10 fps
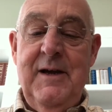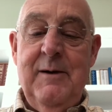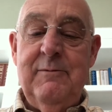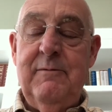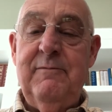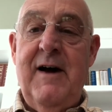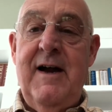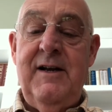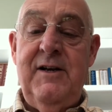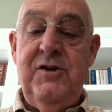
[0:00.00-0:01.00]
From
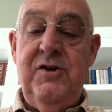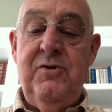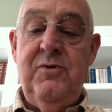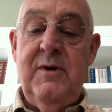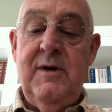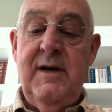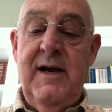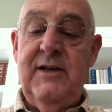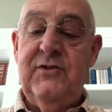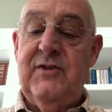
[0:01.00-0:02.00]
finding new
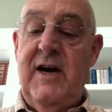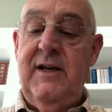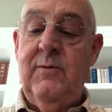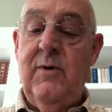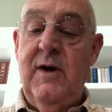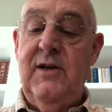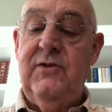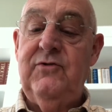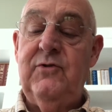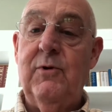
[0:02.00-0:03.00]
and exciting
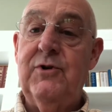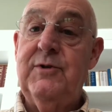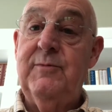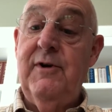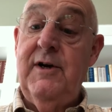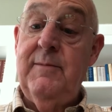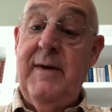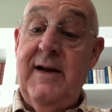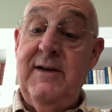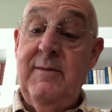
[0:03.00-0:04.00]
ways to worship during a
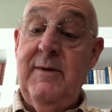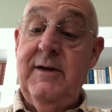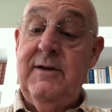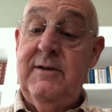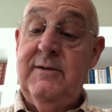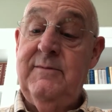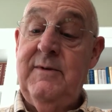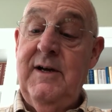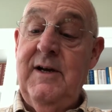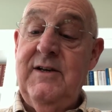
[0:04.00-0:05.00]
pandemic,
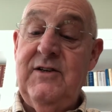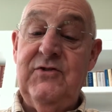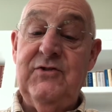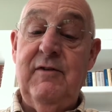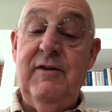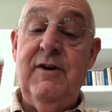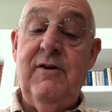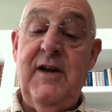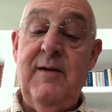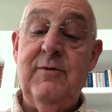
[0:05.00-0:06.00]
to serving our
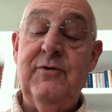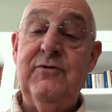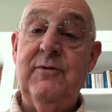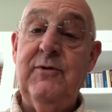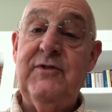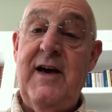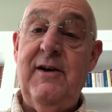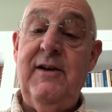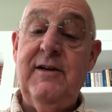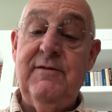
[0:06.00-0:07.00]
neighbors through
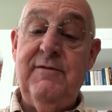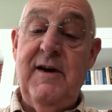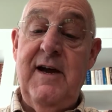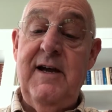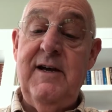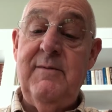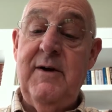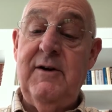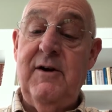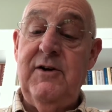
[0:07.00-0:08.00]
Saturday Cafe
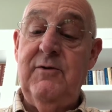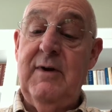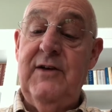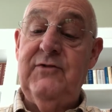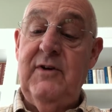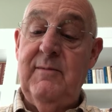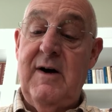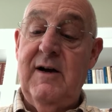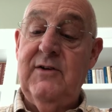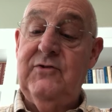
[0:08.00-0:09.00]
and our new blessing
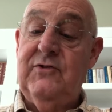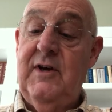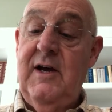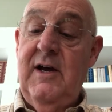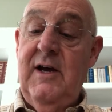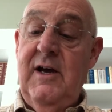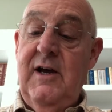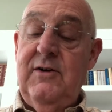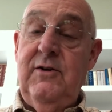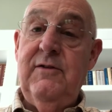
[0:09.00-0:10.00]
box,
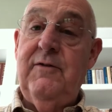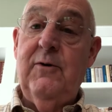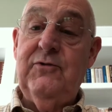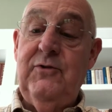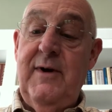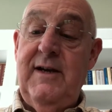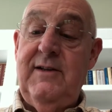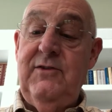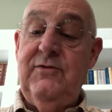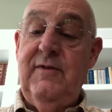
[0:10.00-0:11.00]
to the folks who edit
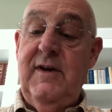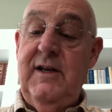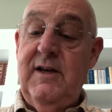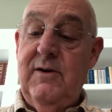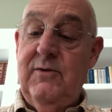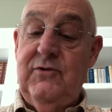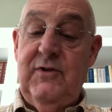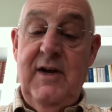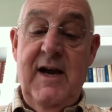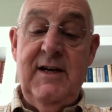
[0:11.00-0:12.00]
these videos
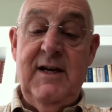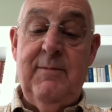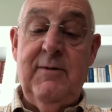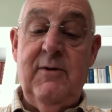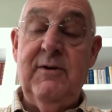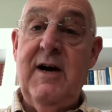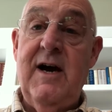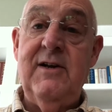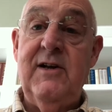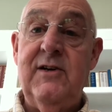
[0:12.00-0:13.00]
and upload
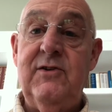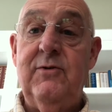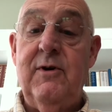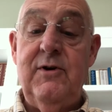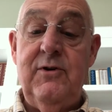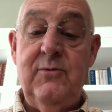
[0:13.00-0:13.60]
content to our new